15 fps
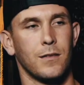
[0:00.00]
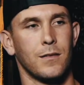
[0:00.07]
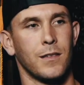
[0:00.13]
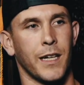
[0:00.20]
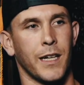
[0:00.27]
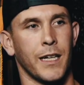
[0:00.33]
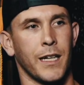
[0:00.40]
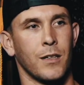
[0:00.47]

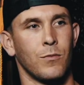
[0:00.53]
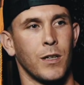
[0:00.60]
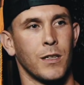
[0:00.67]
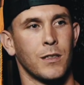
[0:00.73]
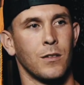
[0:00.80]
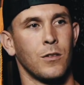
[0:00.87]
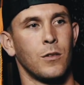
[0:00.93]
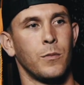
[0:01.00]
Like, I can
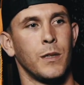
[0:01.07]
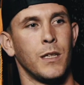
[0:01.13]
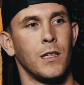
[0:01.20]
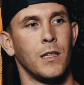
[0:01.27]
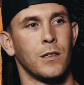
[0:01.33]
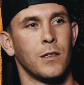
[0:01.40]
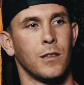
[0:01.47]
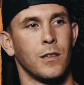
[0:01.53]
rest a little bit
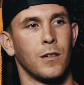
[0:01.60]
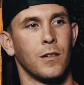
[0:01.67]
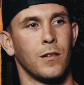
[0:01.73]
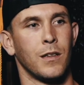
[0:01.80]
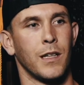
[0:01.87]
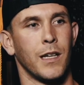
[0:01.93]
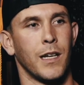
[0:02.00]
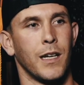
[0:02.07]
easier
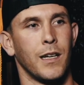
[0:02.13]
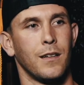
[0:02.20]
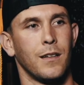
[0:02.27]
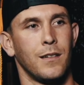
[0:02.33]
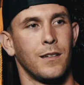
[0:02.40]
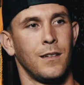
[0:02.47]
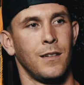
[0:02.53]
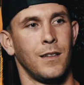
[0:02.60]
knowing that
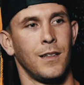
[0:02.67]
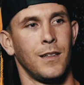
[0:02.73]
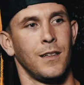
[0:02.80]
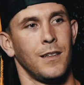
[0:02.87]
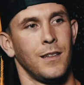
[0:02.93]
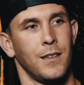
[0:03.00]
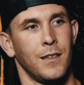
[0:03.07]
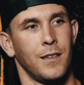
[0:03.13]

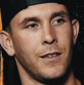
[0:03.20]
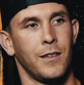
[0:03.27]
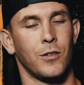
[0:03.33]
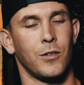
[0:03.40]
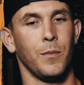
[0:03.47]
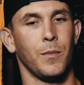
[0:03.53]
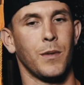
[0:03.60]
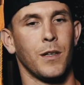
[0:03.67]
there's
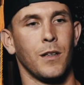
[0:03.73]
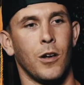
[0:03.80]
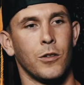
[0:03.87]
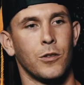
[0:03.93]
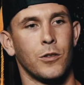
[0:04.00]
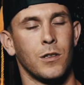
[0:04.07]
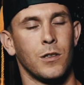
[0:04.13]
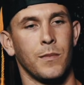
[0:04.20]
something
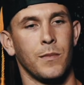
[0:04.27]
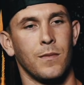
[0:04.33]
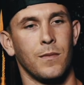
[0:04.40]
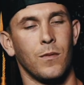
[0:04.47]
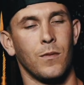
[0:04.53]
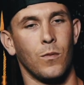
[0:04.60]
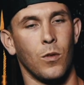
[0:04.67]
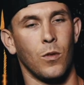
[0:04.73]
larger
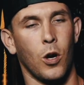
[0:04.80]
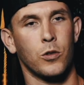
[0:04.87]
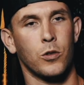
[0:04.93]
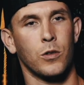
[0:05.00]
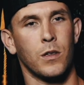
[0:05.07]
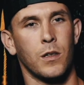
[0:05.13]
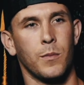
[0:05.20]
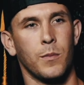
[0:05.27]

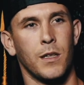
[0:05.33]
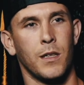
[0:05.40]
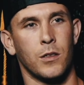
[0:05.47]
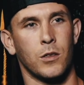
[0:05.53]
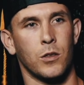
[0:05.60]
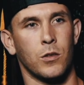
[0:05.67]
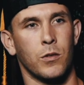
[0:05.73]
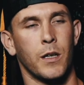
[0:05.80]
than me.
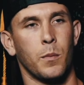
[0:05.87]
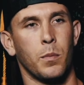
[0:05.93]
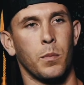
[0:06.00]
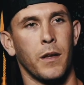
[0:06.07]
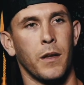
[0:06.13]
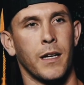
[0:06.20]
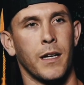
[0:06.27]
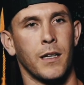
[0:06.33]
There's a greater
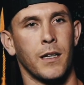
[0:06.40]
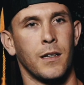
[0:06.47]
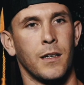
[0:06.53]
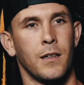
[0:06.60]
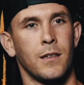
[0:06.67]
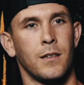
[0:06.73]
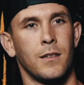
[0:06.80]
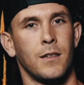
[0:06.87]
plan
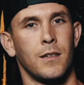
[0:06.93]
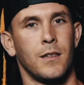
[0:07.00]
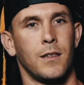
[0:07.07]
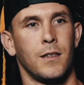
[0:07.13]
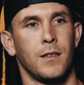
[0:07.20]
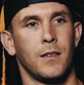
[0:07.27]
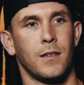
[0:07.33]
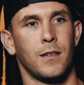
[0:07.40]
here.
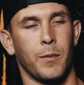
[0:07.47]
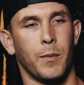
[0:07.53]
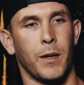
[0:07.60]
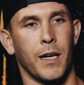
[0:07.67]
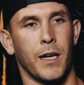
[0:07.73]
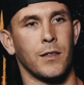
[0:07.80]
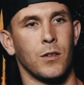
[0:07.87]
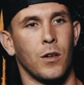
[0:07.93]
Like, my
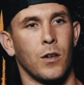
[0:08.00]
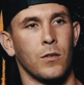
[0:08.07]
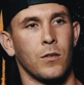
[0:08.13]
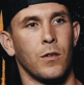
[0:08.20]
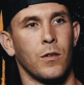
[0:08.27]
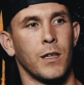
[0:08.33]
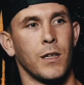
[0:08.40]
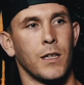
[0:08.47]
God's all
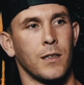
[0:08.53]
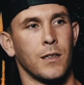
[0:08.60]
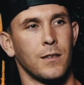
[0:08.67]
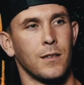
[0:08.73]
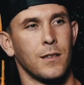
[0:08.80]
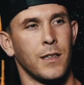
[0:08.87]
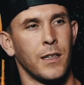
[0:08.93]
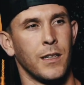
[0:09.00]
knowing.
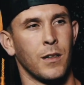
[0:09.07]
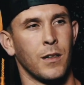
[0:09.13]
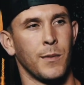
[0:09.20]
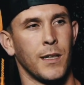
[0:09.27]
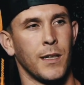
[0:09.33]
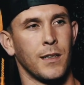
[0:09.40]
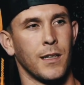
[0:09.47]
You know what I mean?